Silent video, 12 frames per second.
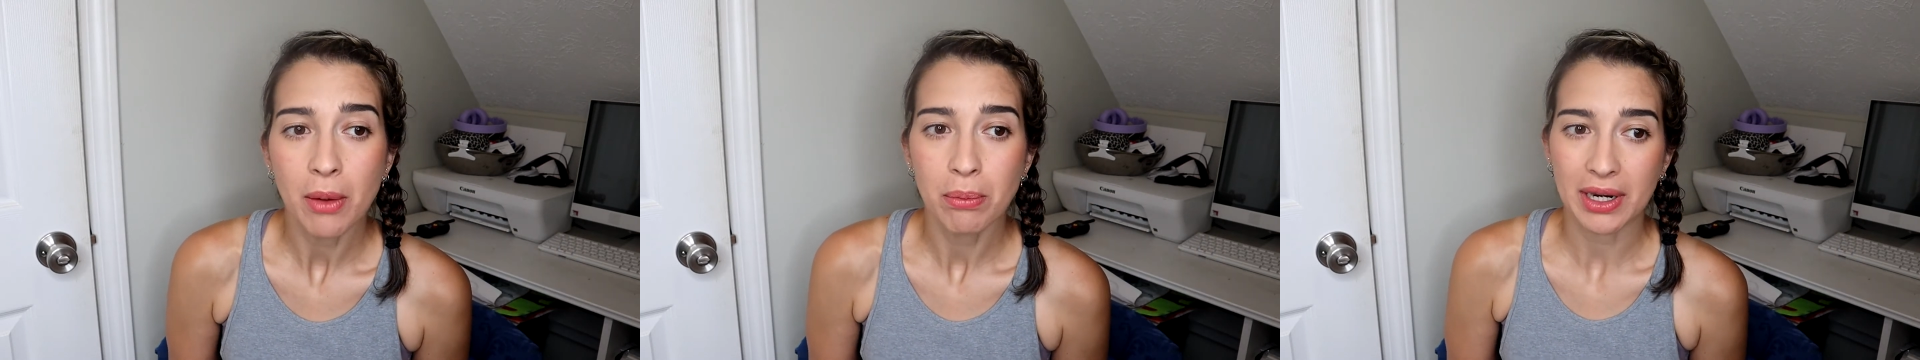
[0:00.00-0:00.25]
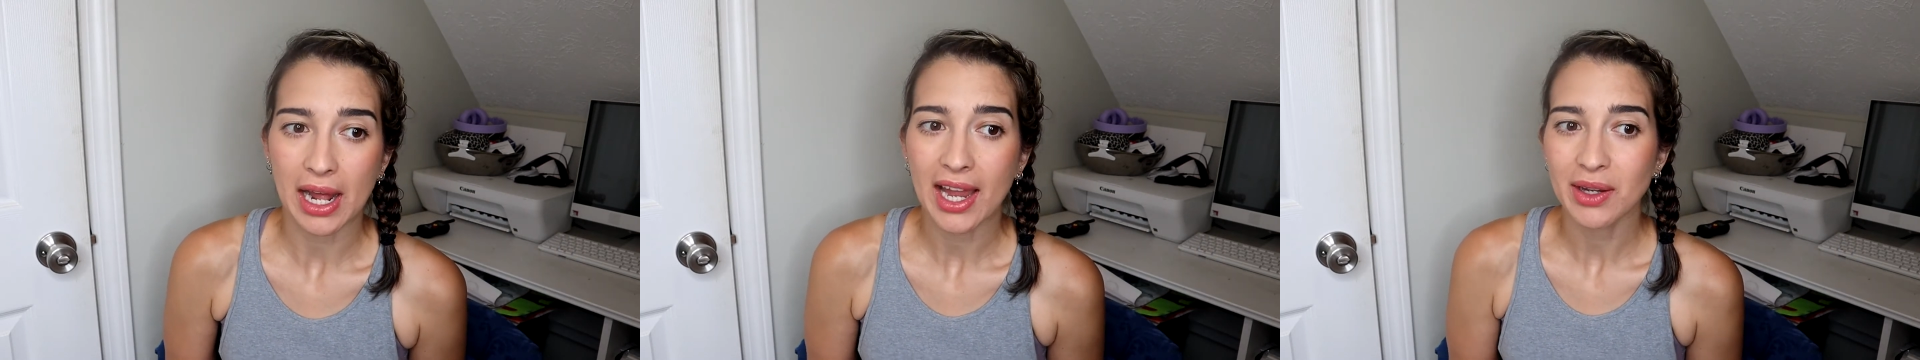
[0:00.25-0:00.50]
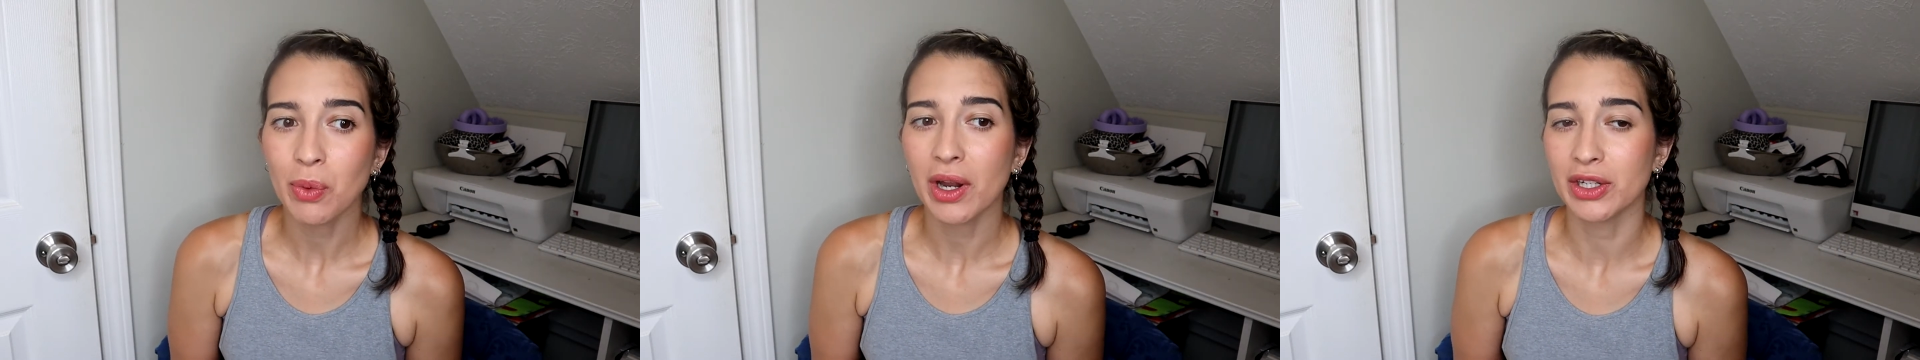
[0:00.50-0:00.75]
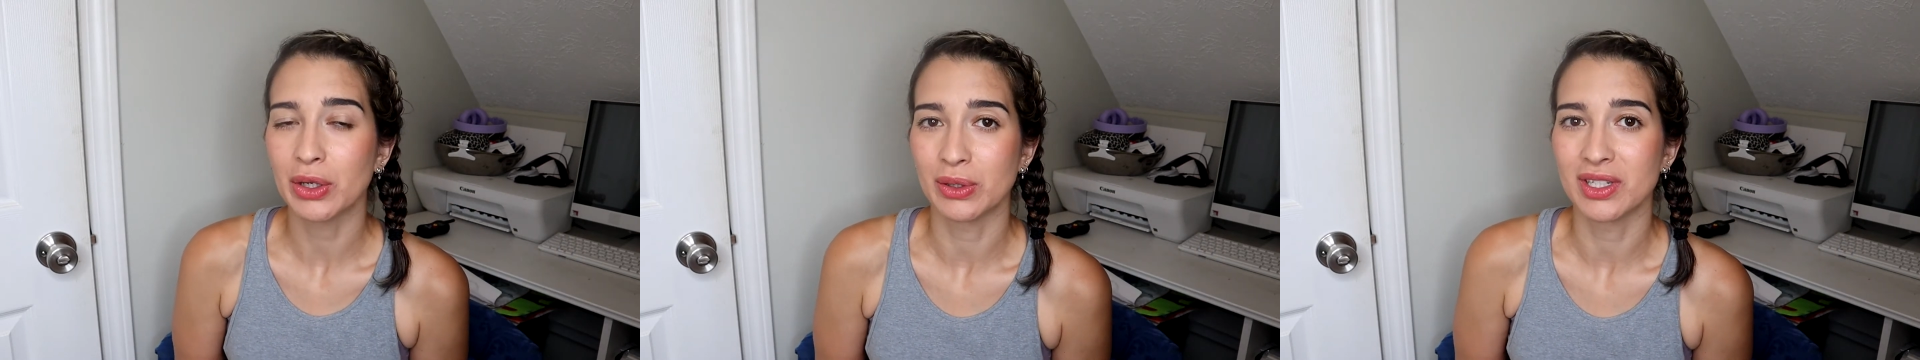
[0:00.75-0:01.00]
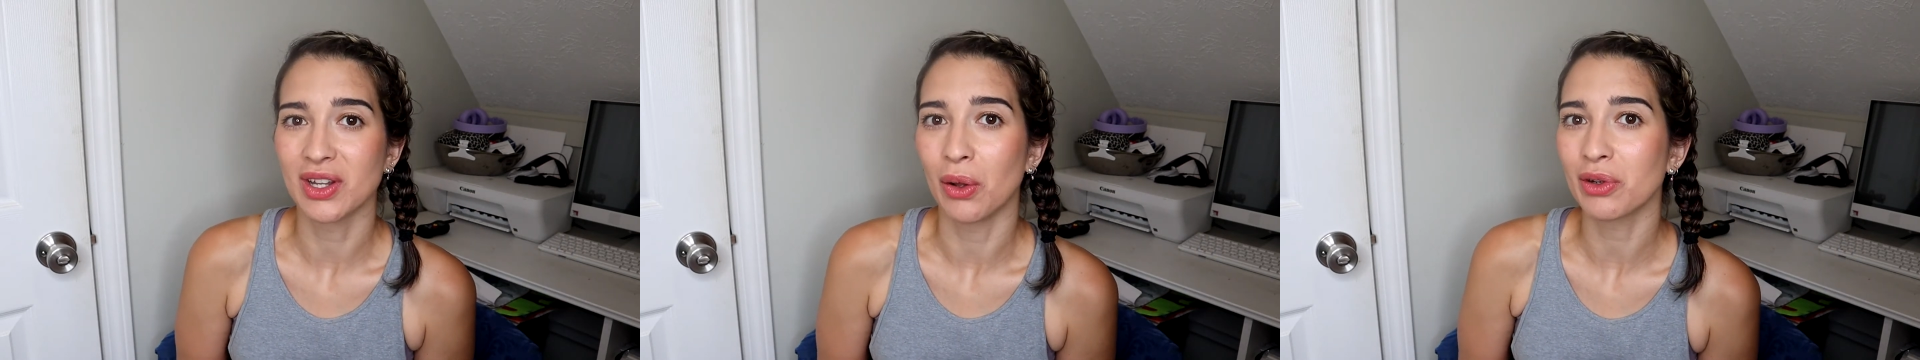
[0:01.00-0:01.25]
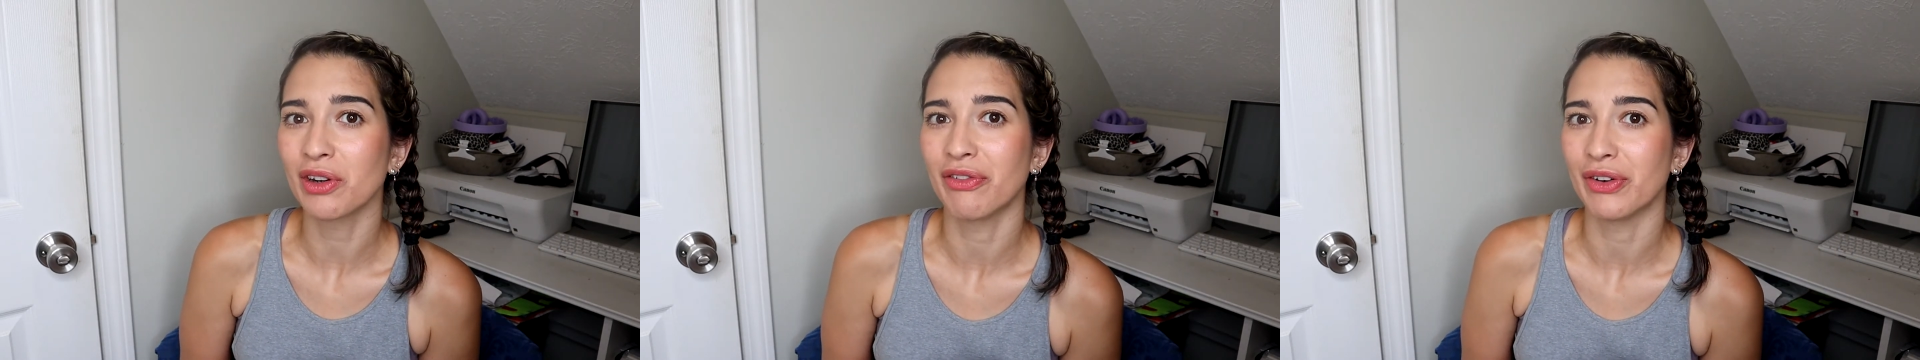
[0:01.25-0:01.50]
but I want to go
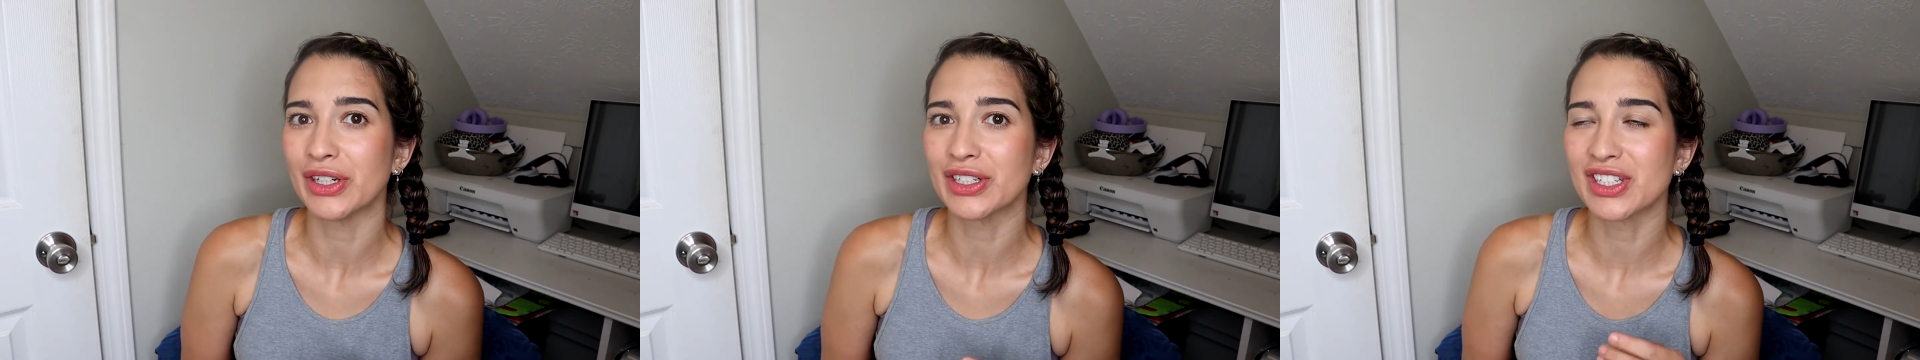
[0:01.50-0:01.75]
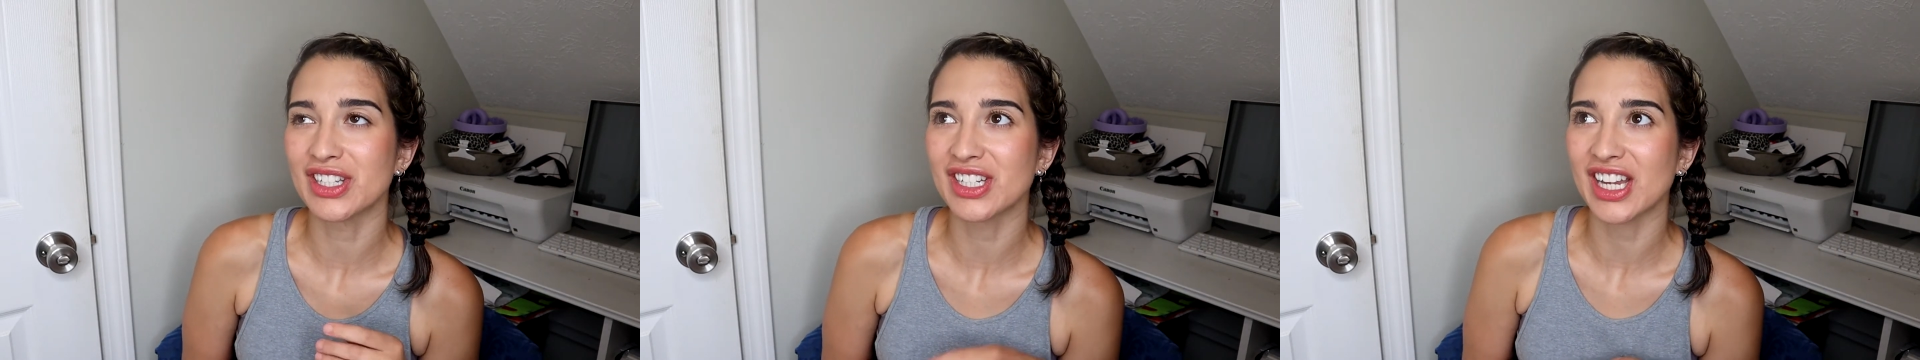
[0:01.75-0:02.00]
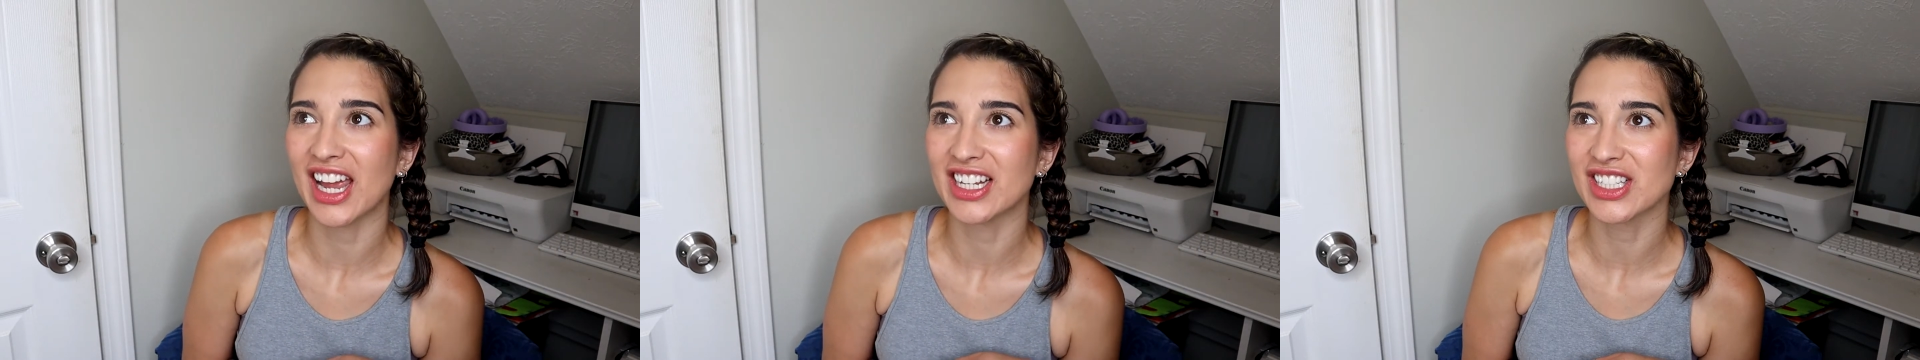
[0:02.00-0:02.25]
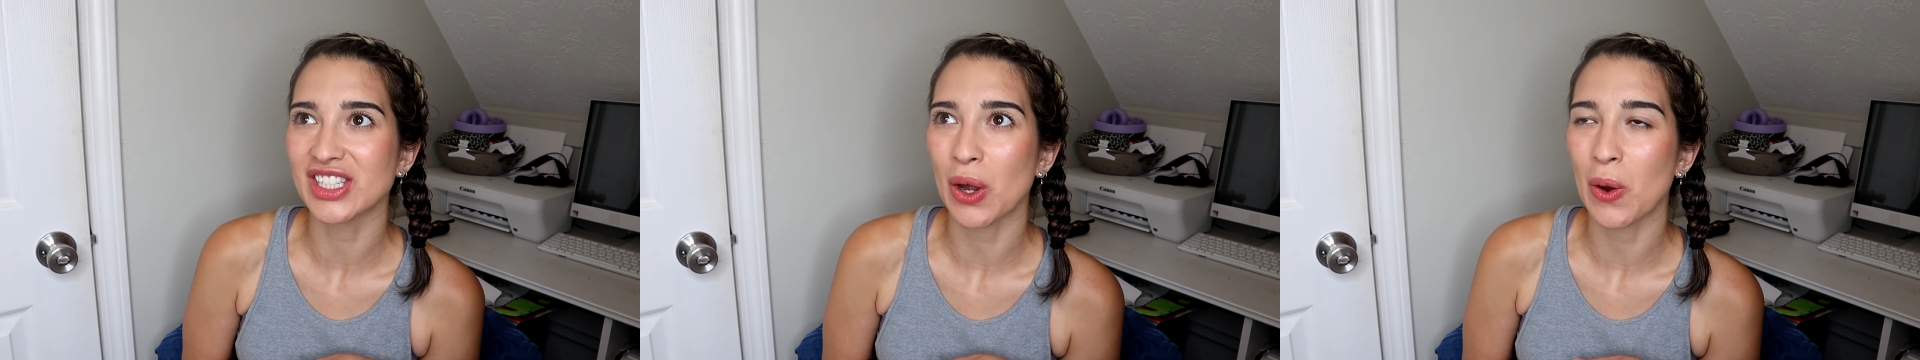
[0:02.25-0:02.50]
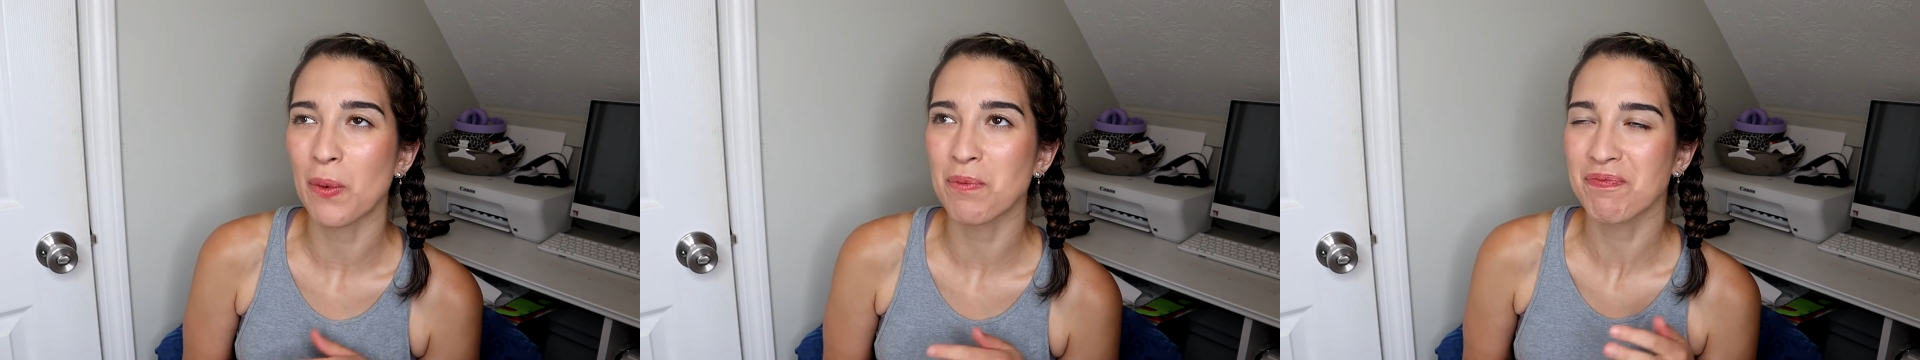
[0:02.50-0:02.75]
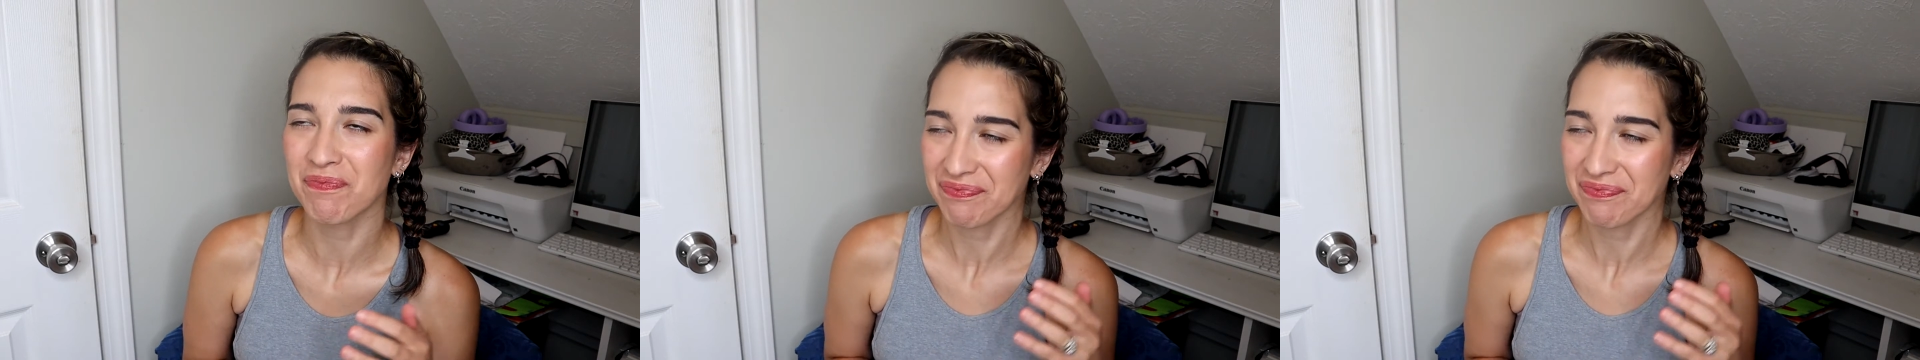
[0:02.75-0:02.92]
sulk first. And so